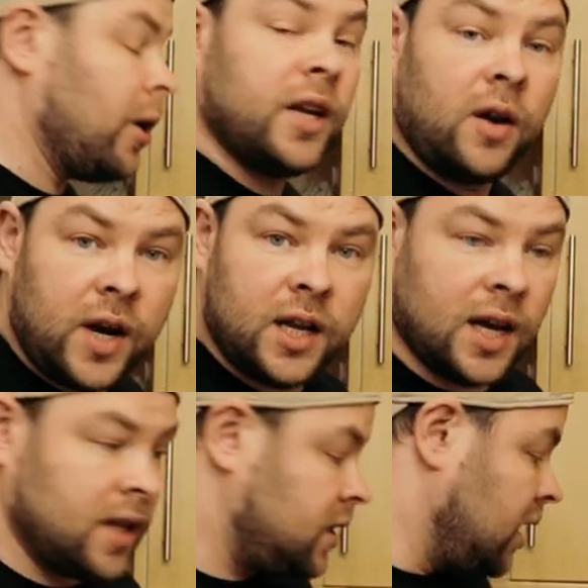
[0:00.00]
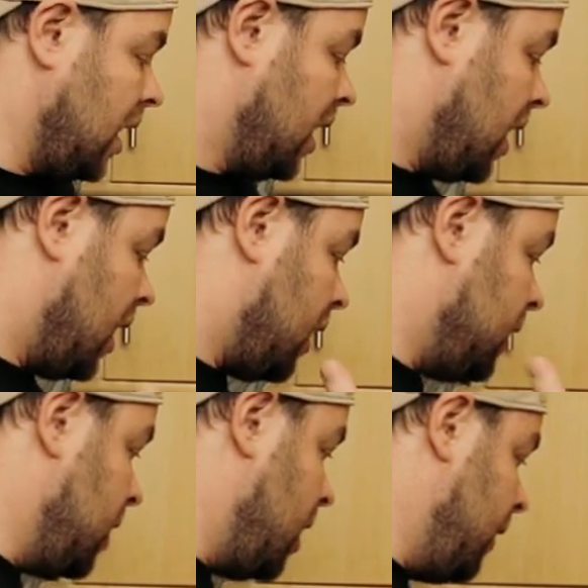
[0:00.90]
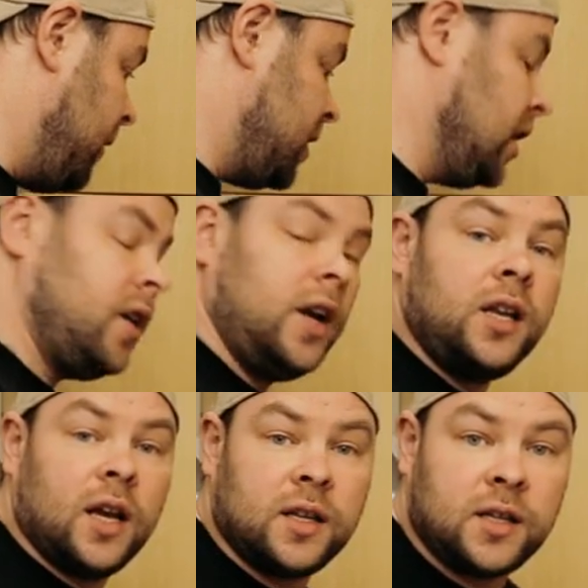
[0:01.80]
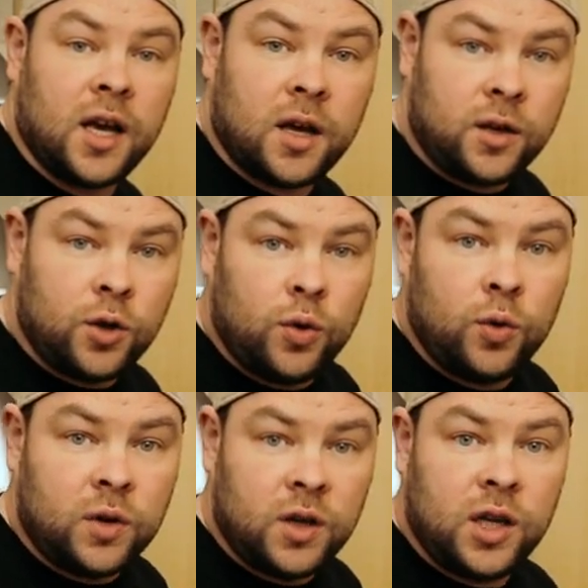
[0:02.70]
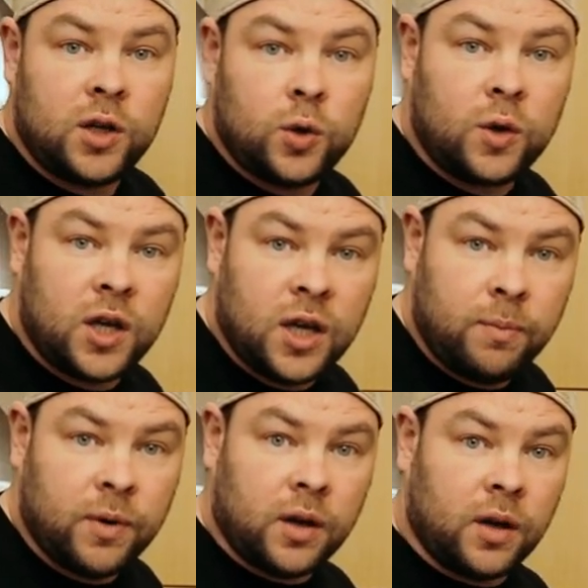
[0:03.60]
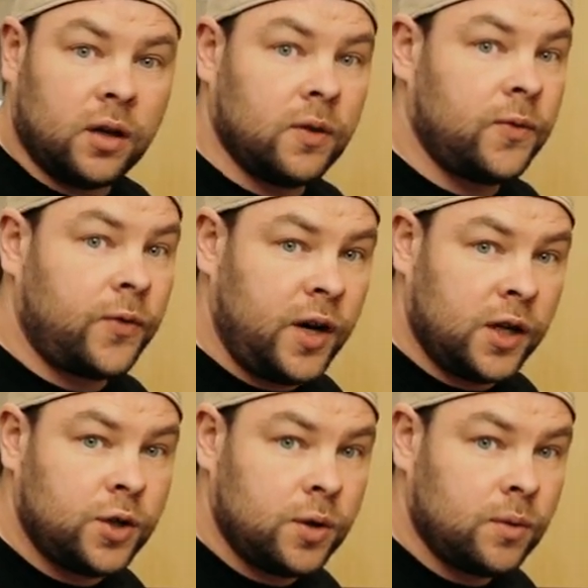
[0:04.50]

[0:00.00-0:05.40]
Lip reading: ingredients. Yeah, none of these ingredients, yeah, you need to keep in a fridge,